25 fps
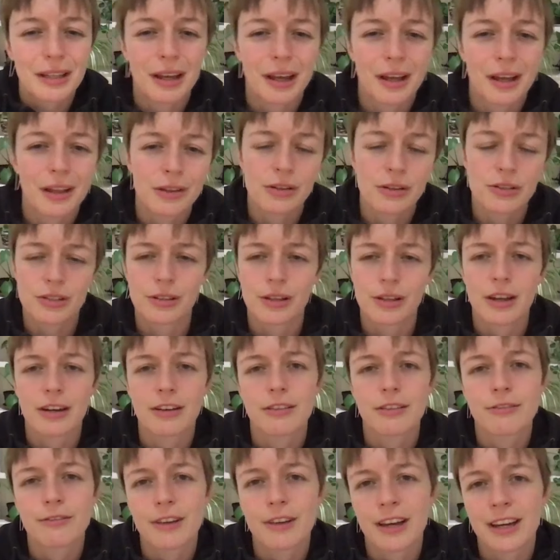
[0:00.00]
there's a lot
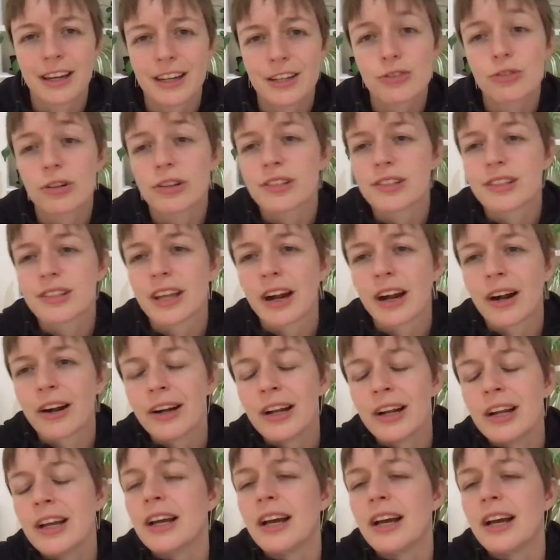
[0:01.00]
of interest there.